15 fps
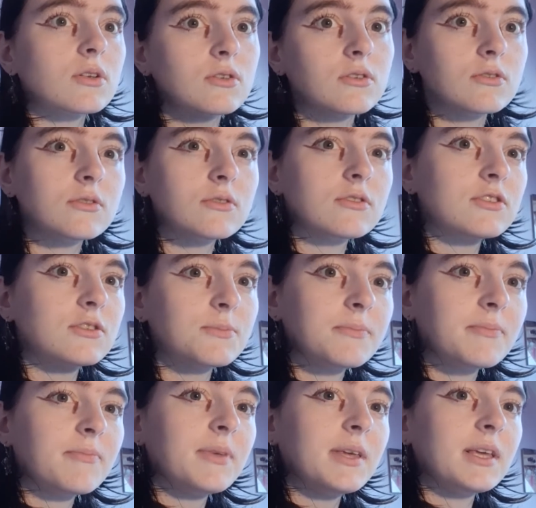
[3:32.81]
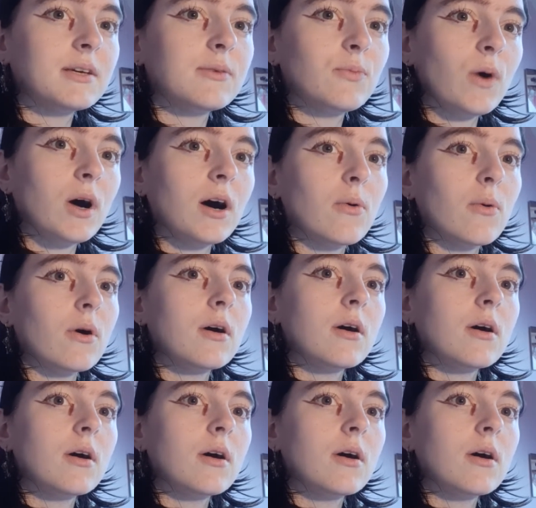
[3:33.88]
to speak well,